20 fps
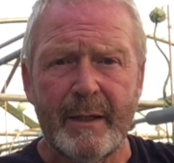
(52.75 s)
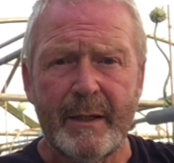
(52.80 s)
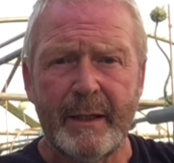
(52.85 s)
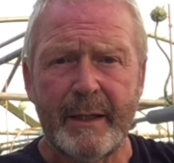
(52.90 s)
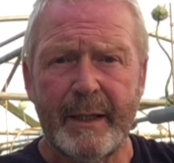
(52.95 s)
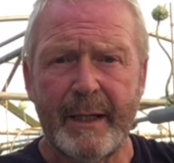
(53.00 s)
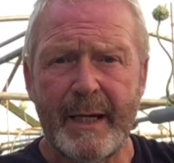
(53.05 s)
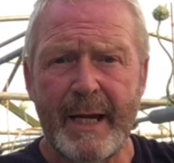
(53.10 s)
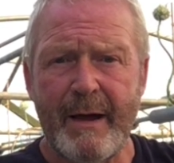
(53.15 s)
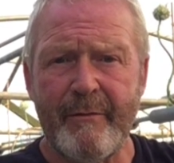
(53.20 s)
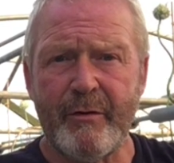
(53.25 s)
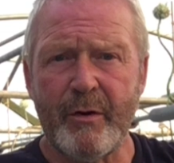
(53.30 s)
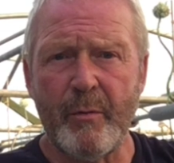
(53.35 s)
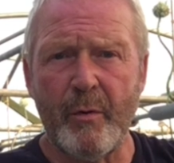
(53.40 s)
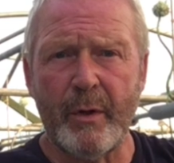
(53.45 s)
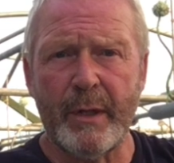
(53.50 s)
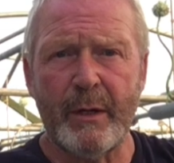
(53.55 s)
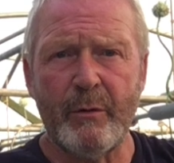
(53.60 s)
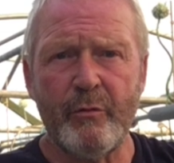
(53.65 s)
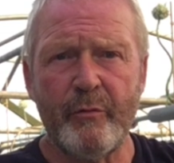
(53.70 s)
uh,
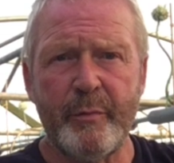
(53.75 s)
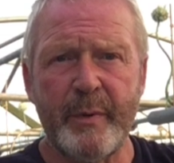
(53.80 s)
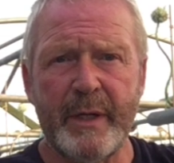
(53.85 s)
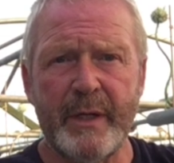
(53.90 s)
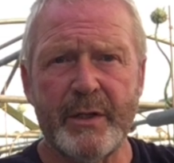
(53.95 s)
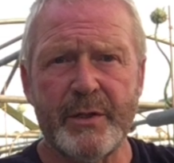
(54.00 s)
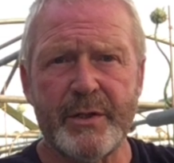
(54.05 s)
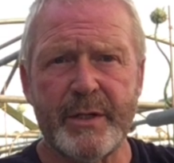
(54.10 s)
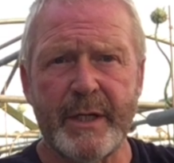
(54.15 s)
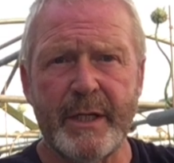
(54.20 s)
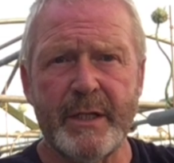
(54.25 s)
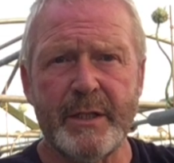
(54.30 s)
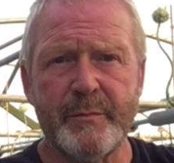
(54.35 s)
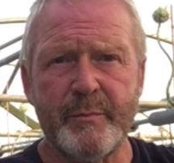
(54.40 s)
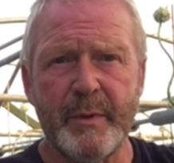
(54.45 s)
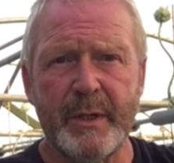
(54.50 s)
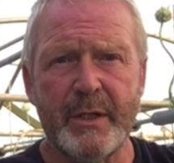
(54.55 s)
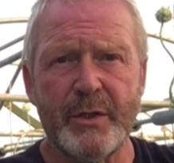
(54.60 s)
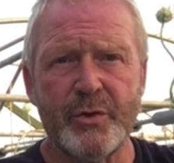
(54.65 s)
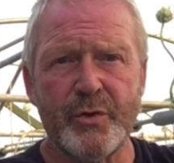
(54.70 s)
everyone that we've been to see has
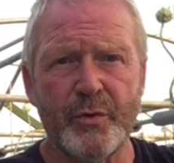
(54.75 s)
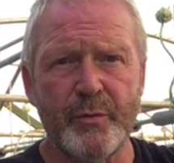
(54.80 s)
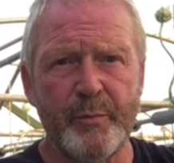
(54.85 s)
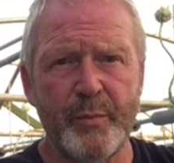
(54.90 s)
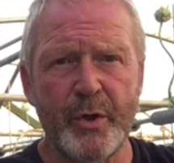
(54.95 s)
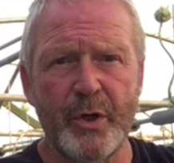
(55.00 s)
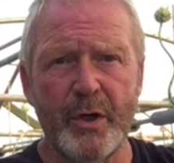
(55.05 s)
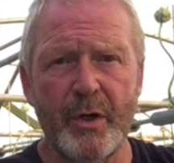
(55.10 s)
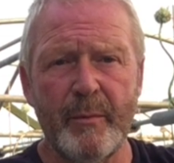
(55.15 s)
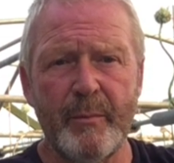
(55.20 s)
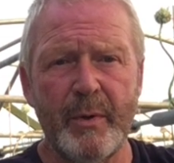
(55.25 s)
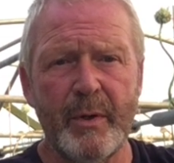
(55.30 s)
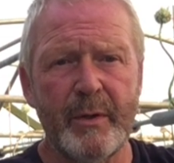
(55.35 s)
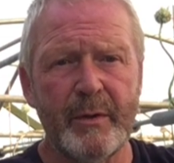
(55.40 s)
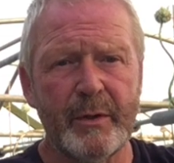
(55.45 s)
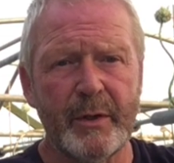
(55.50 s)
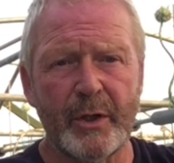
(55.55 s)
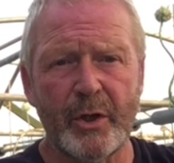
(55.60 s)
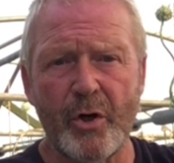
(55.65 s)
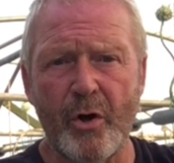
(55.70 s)
been superb
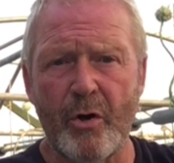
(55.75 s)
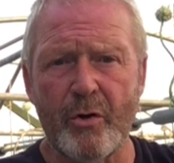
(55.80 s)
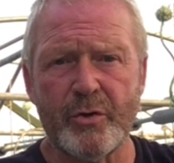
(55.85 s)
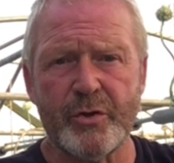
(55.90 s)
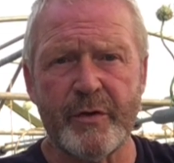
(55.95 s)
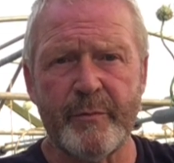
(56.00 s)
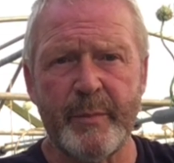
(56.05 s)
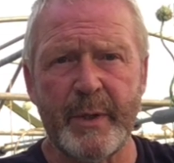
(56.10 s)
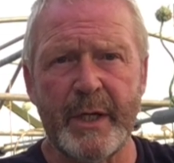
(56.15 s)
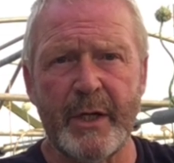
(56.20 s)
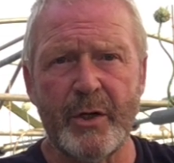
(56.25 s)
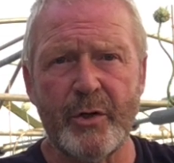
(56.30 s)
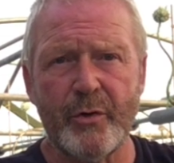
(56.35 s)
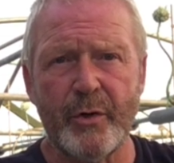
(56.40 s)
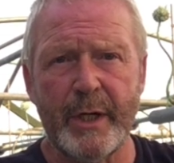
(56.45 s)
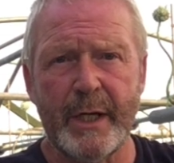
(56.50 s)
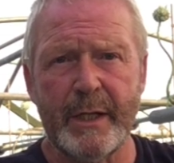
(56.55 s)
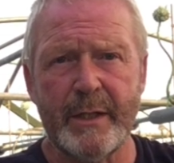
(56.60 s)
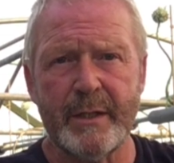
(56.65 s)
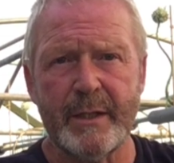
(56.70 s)
the gardens have been
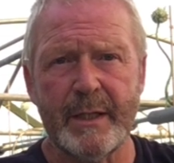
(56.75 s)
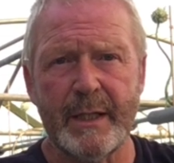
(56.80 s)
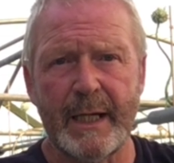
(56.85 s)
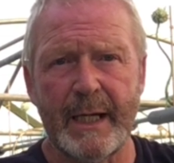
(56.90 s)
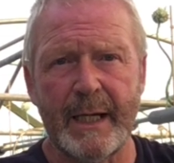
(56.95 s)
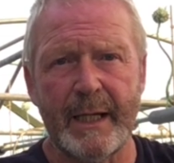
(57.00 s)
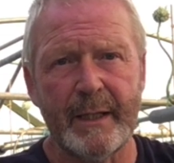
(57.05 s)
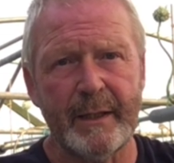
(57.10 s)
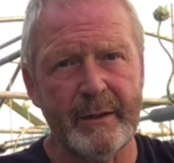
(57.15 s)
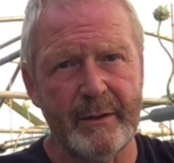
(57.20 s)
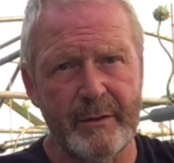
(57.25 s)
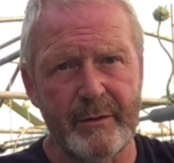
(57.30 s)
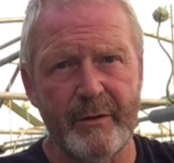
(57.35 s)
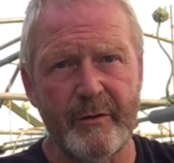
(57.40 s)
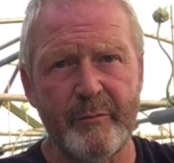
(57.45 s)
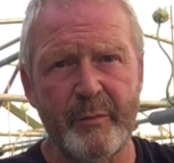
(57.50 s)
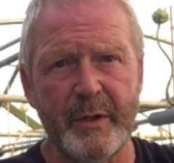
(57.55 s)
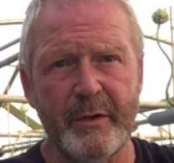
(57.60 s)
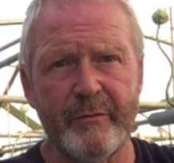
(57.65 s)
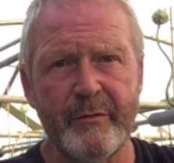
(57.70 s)
great and
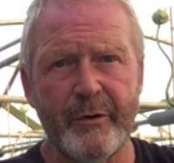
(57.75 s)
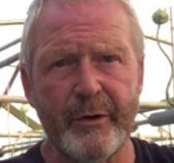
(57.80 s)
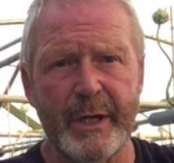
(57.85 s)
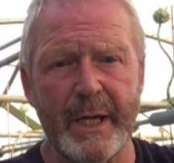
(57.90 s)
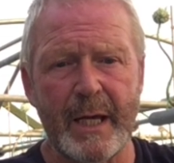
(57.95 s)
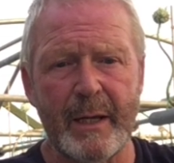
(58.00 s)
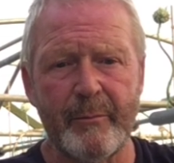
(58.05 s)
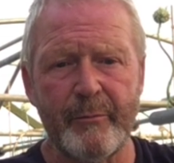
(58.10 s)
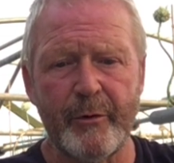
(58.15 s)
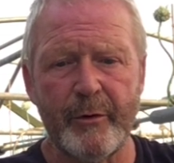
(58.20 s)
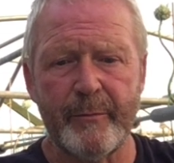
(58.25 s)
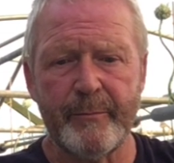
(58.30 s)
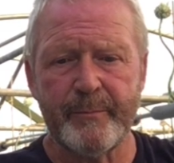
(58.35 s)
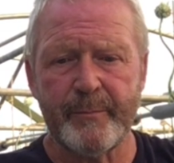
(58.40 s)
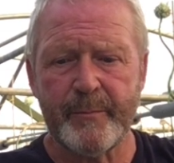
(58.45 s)
they've been very helpful